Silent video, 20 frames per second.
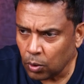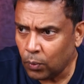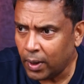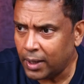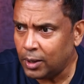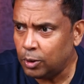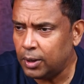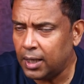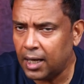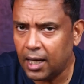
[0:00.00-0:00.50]

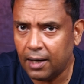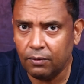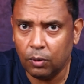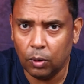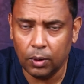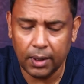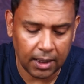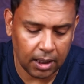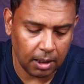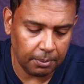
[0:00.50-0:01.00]
Why do they have
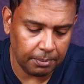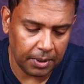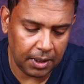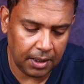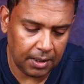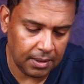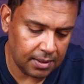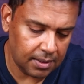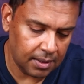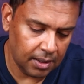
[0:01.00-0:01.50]
holding
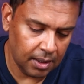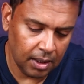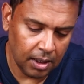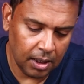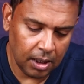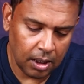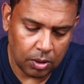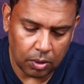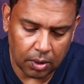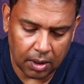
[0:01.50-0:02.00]
companies?
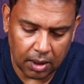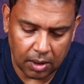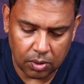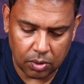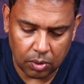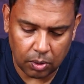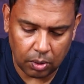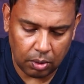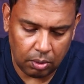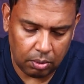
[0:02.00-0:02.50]
To
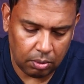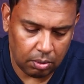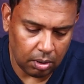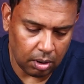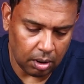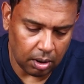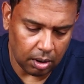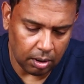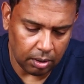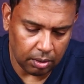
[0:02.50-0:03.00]
control
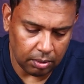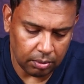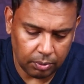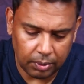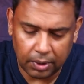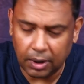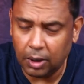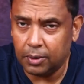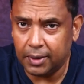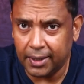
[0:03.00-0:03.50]

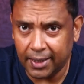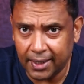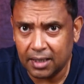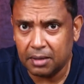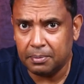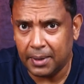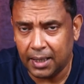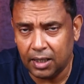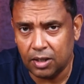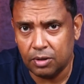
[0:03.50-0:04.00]
without
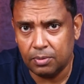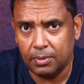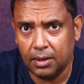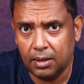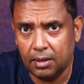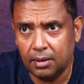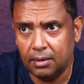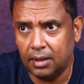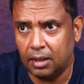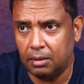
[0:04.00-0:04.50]
direct
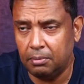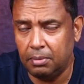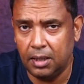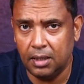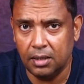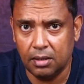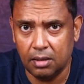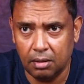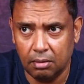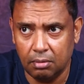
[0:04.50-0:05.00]
management. That
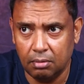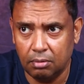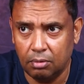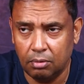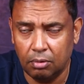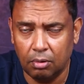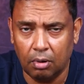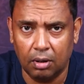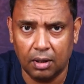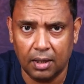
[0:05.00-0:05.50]
means
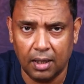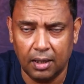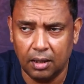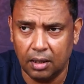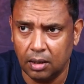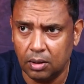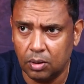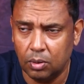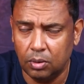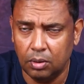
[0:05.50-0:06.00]
not trying to
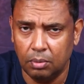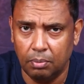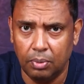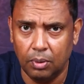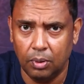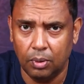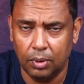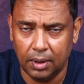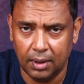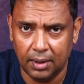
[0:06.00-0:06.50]
control the
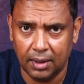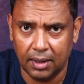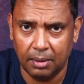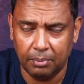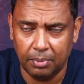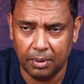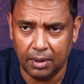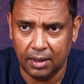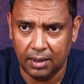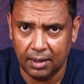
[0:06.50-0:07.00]
board and the
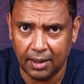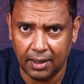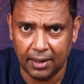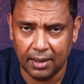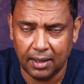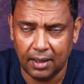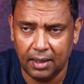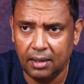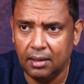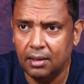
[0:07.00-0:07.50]
company
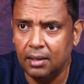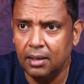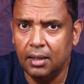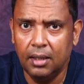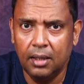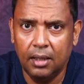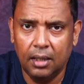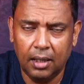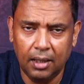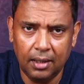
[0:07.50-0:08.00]
directly.
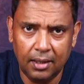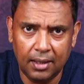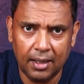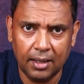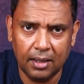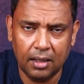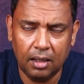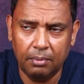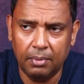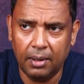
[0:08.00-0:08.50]

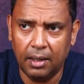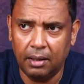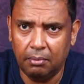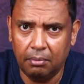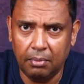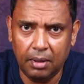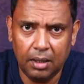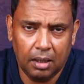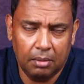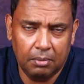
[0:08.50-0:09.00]
Indirectly, by
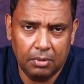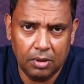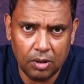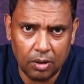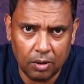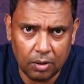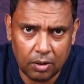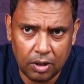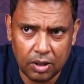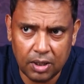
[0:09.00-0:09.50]
being a
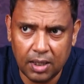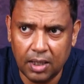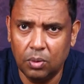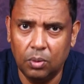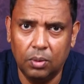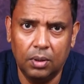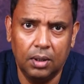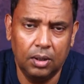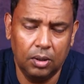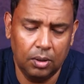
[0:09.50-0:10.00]
majority
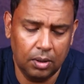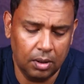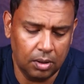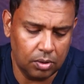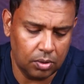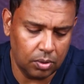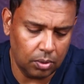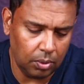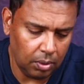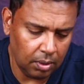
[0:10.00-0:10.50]
shareholder, you
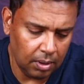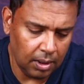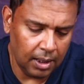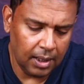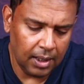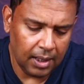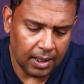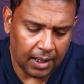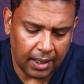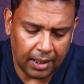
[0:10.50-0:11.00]
control,
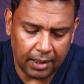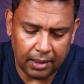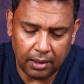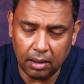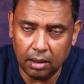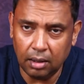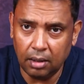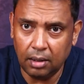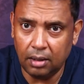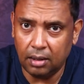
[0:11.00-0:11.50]
and
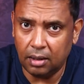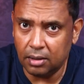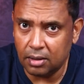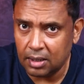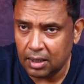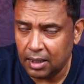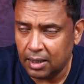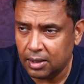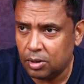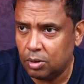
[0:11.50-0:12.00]
it
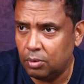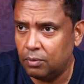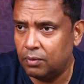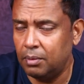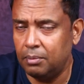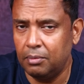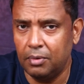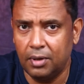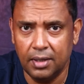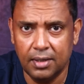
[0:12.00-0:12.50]
insulates you
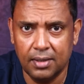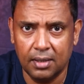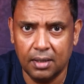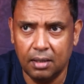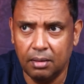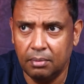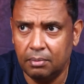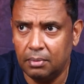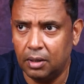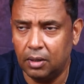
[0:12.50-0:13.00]
from
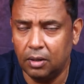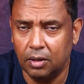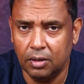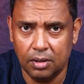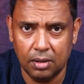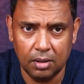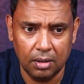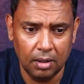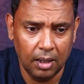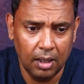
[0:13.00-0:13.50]
risk,
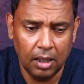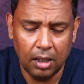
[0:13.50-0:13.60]
because